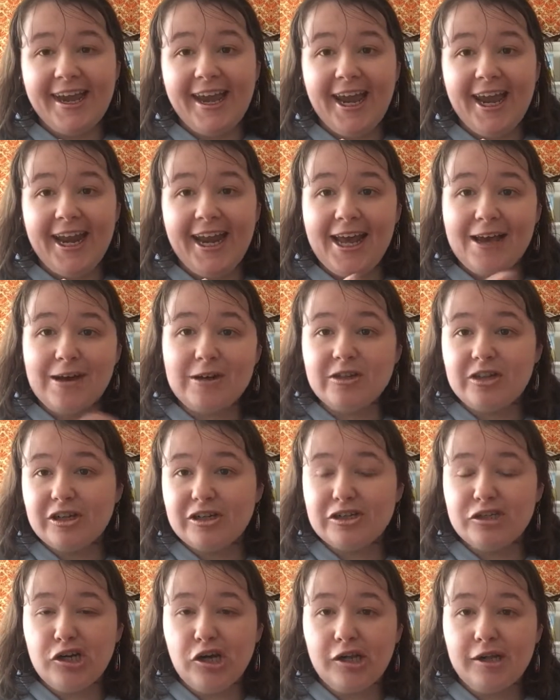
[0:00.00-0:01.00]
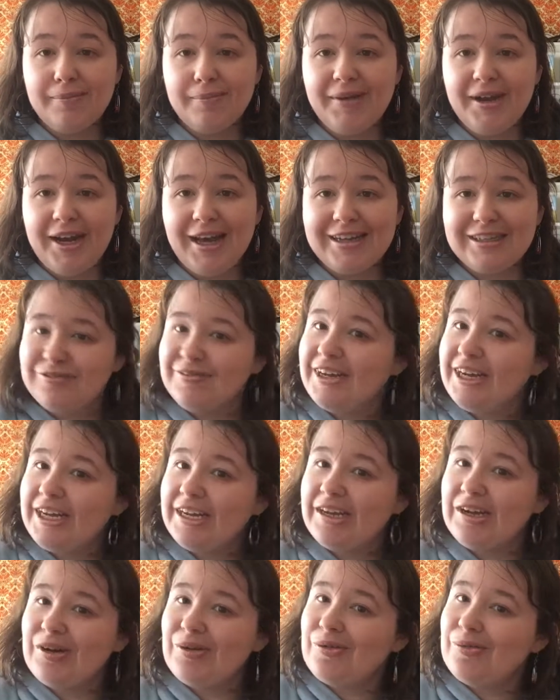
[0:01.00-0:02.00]
And I'll talk to you all in my next
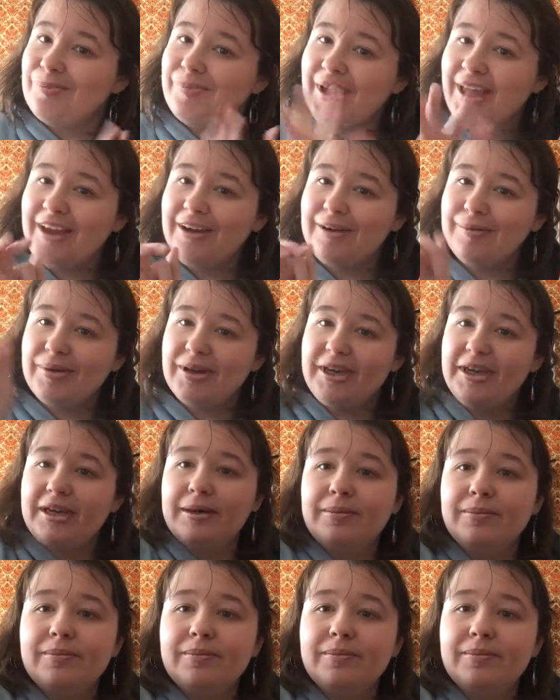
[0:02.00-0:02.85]
video. Bye, everybody.